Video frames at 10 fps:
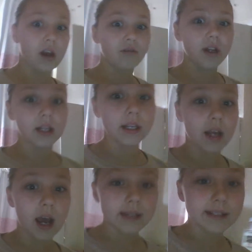they're really
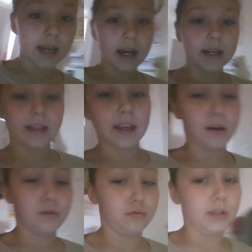nice and they
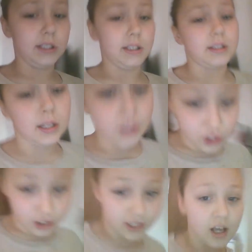are really
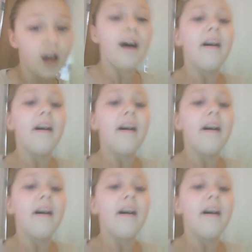delicious.